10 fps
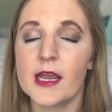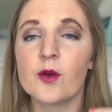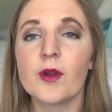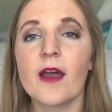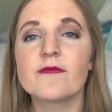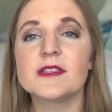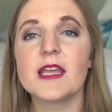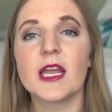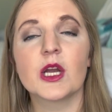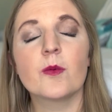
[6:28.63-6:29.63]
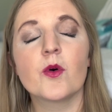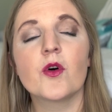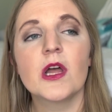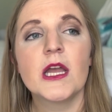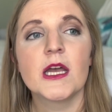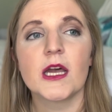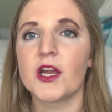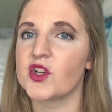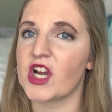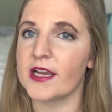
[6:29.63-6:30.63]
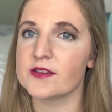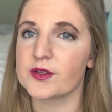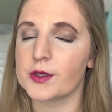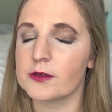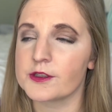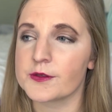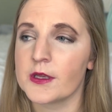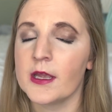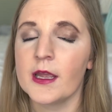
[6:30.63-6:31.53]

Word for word: I don't have terrible under eye circles,